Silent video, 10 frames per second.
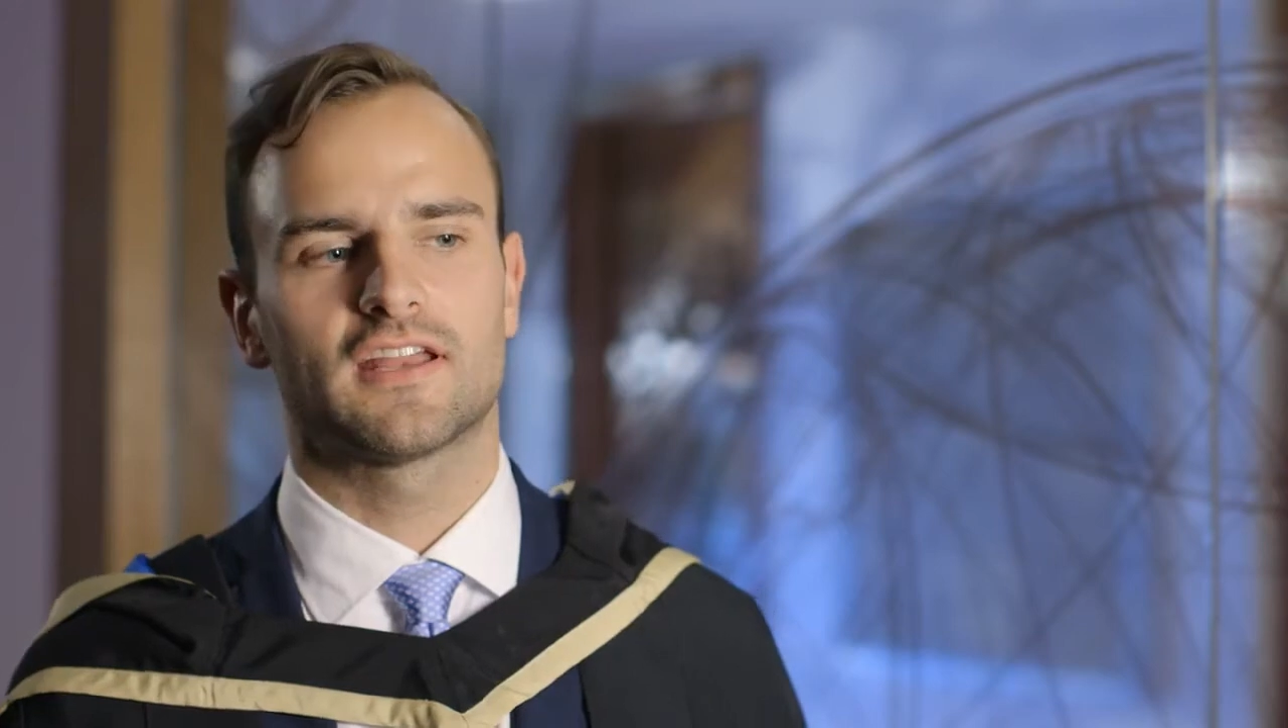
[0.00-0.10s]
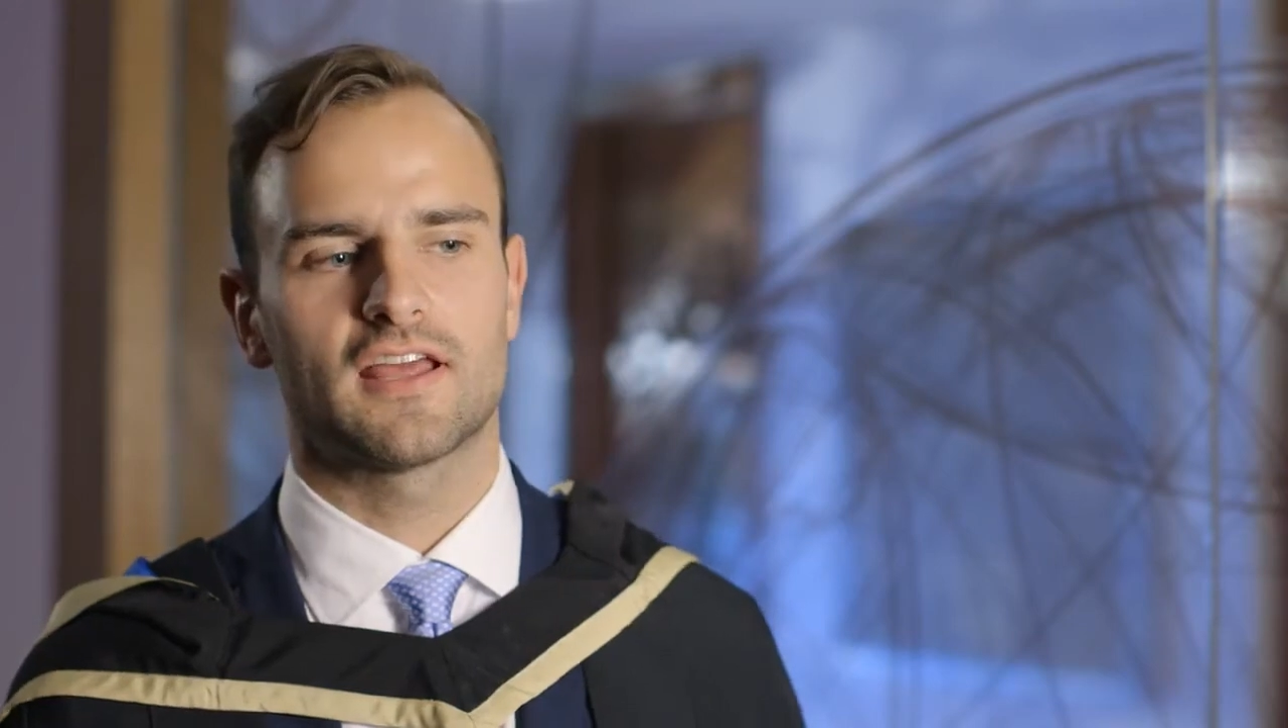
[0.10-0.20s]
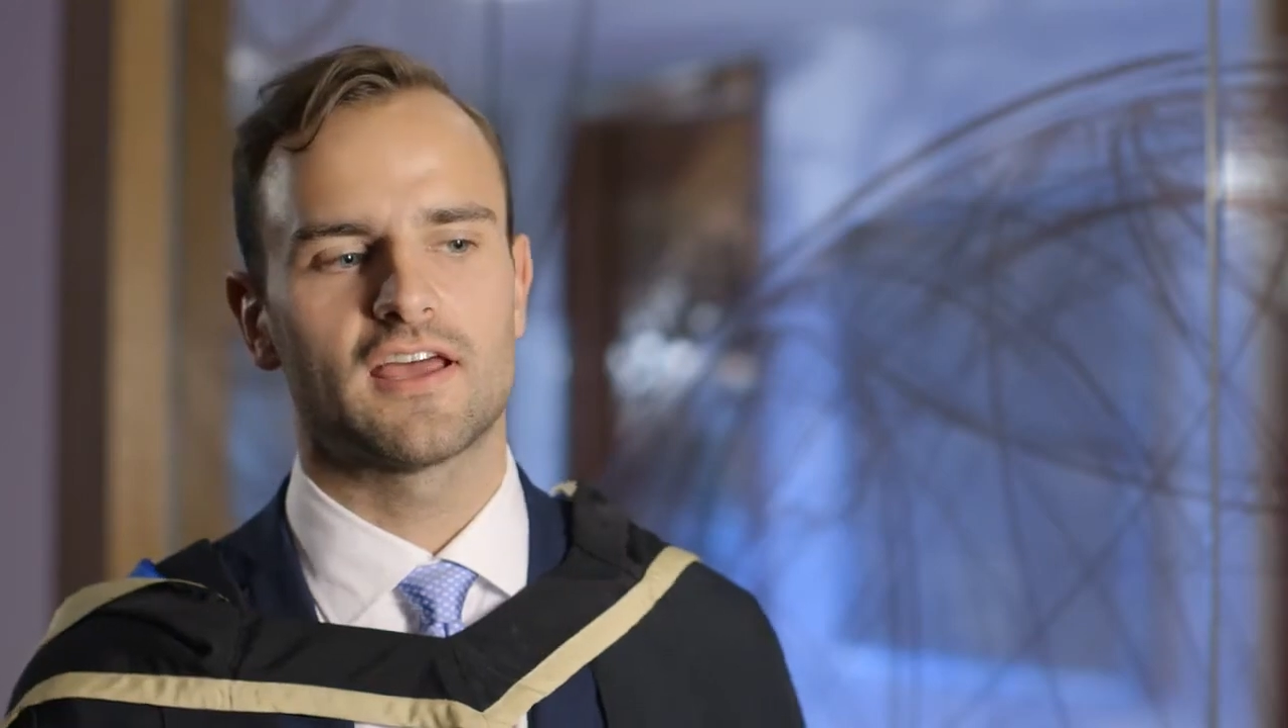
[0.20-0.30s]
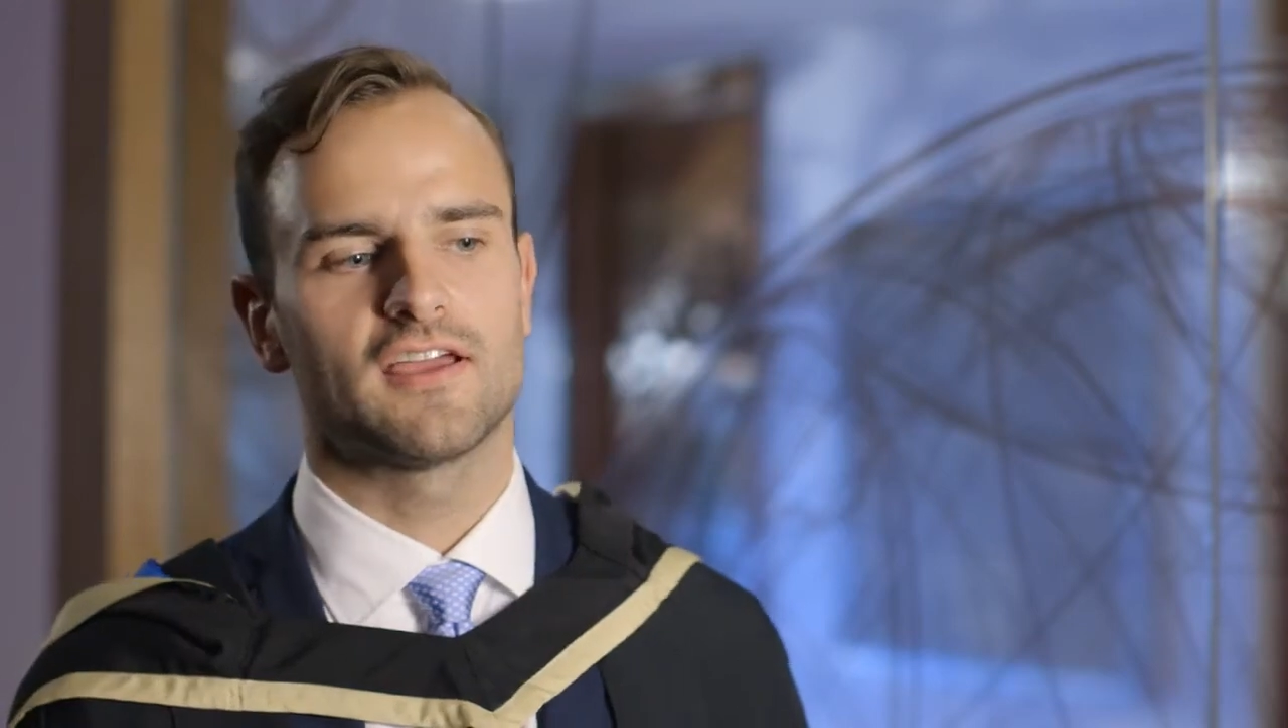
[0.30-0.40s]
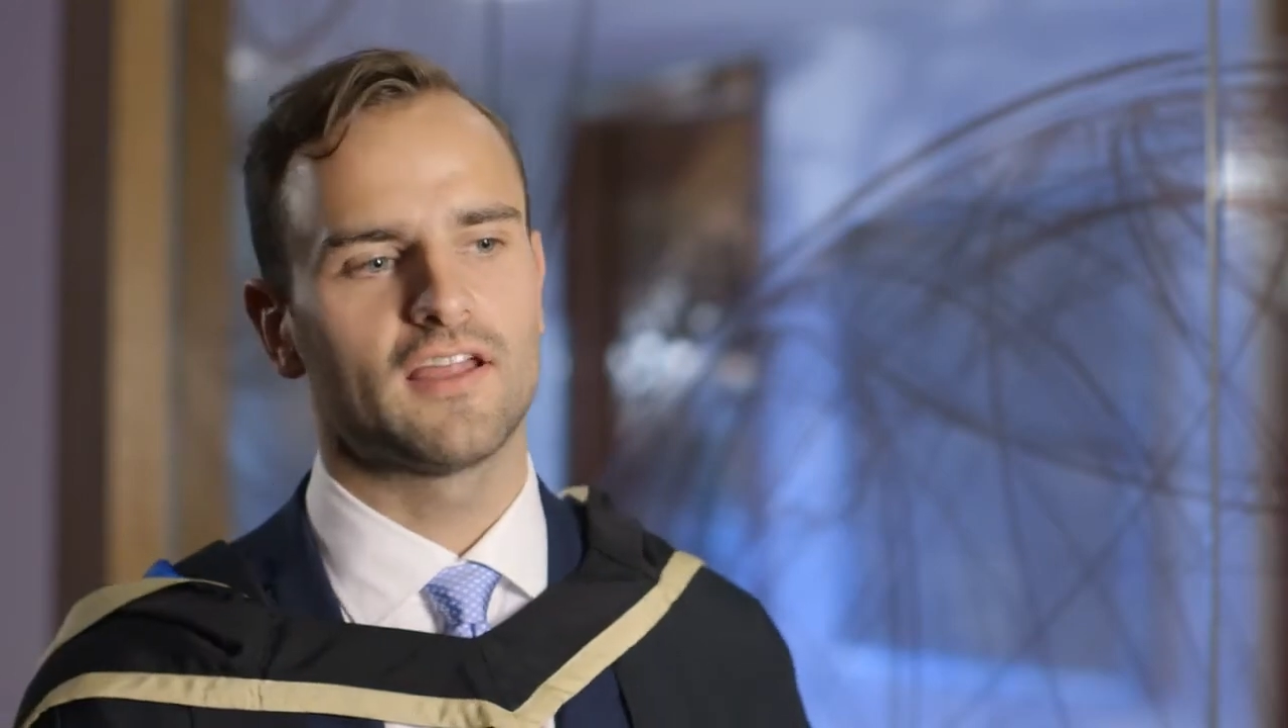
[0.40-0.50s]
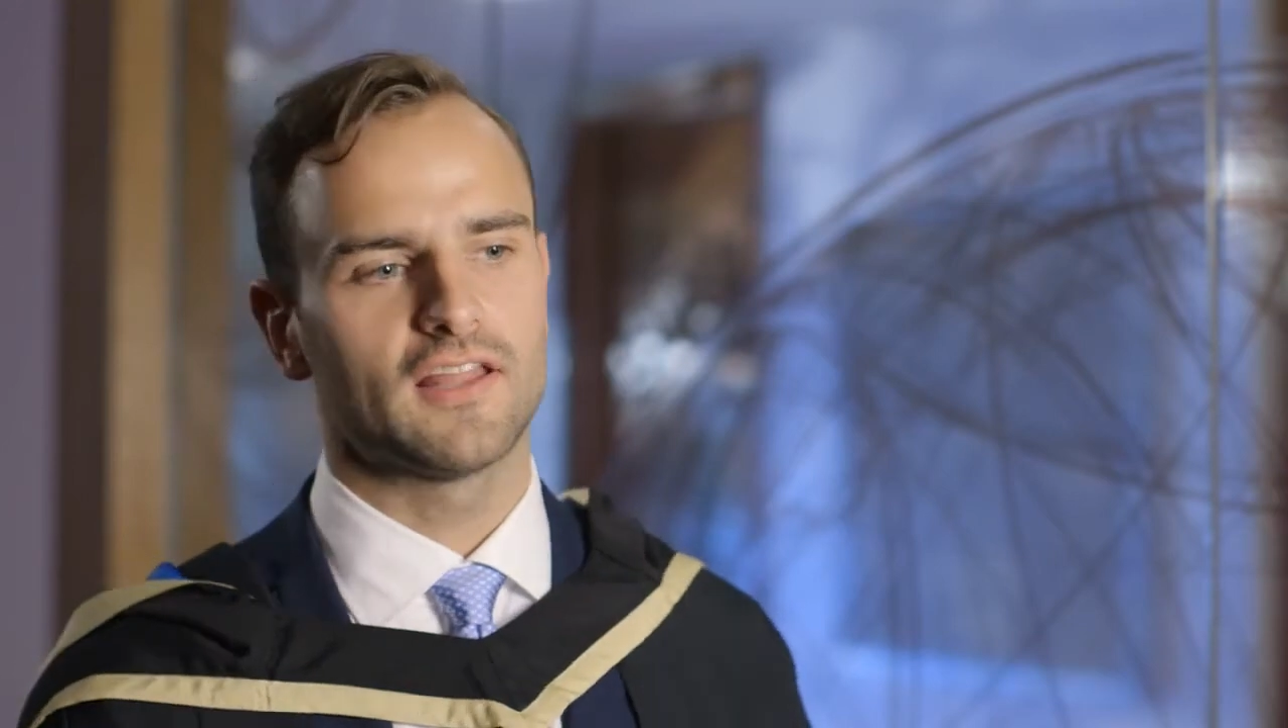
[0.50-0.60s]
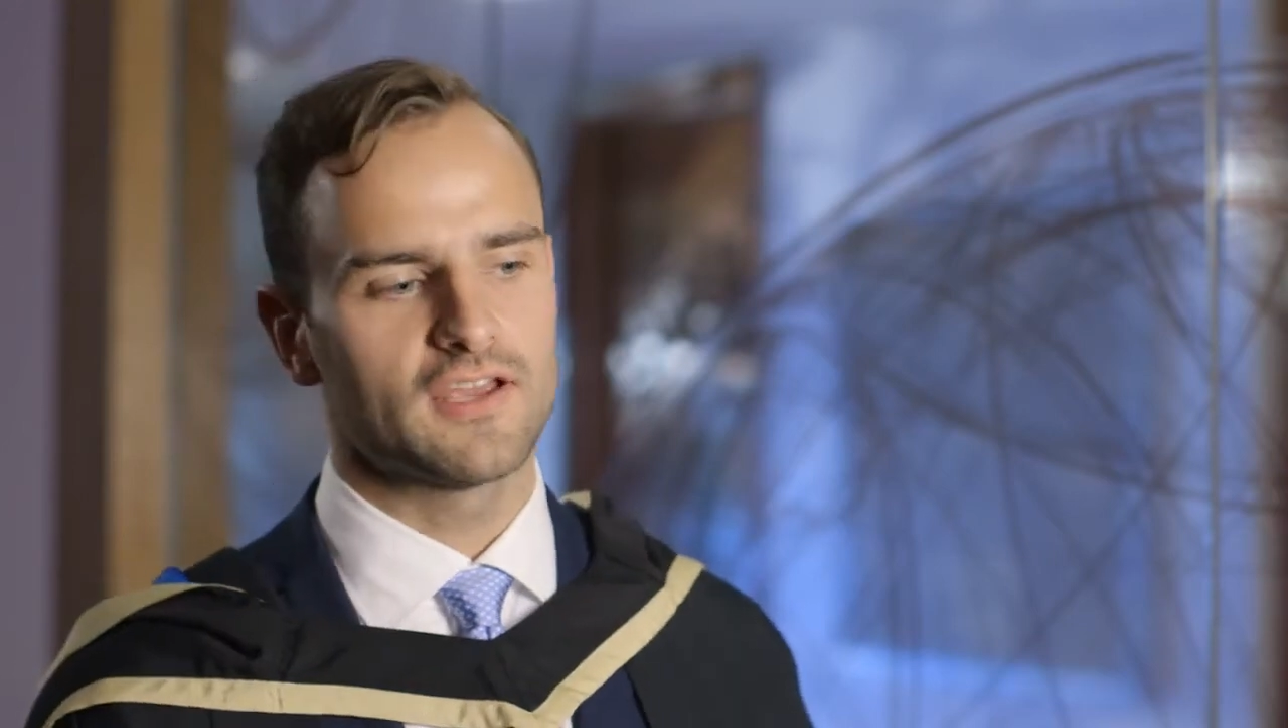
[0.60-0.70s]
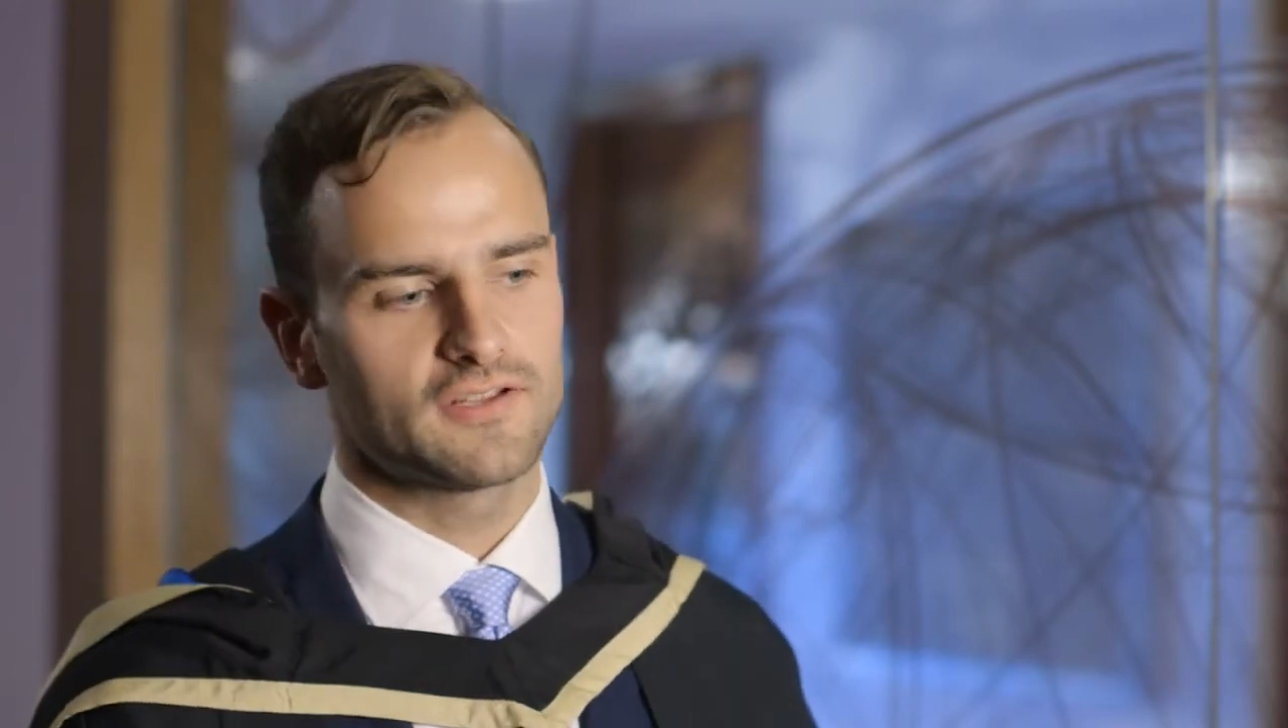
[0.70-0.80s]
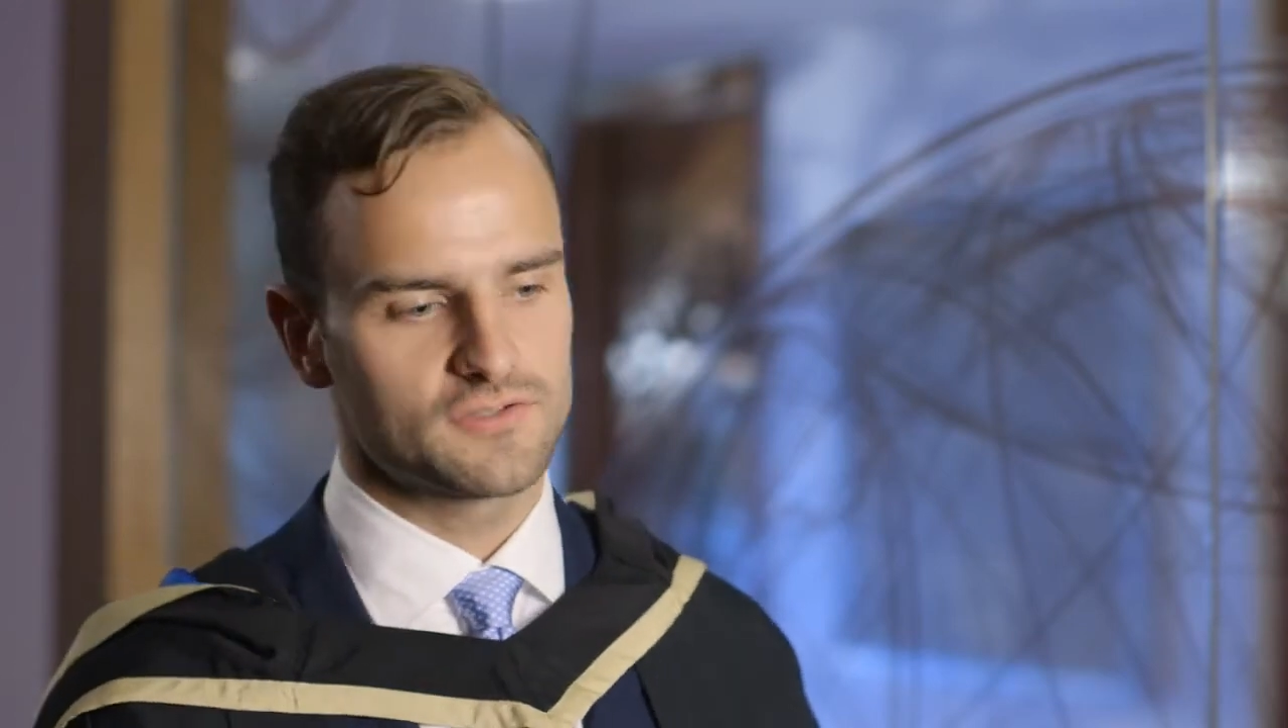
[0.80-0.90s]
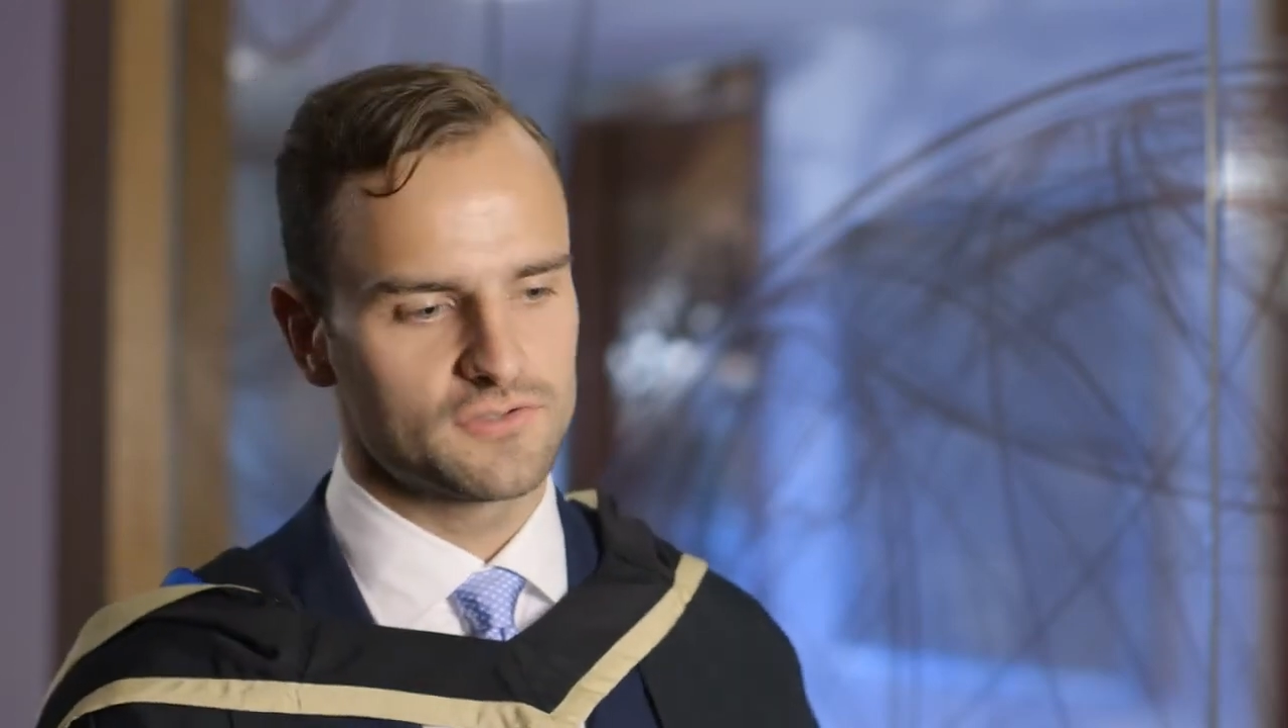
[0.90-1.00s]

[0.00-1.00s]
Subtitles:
and I like